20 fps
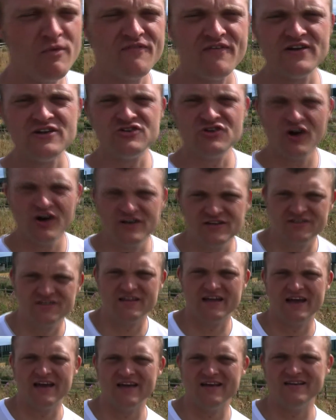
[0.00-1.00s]
you've enjoyed
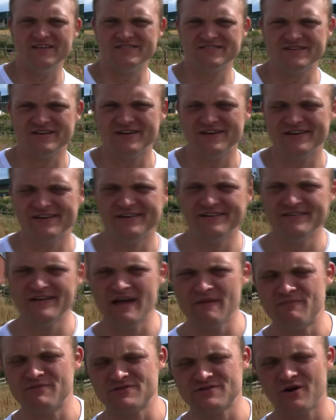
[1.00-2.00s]
today's
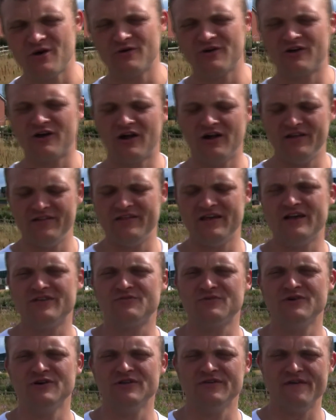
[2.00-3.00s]
episode of Colin The Head's
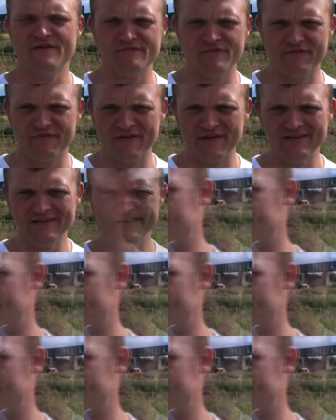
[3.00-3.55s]
World of Everything.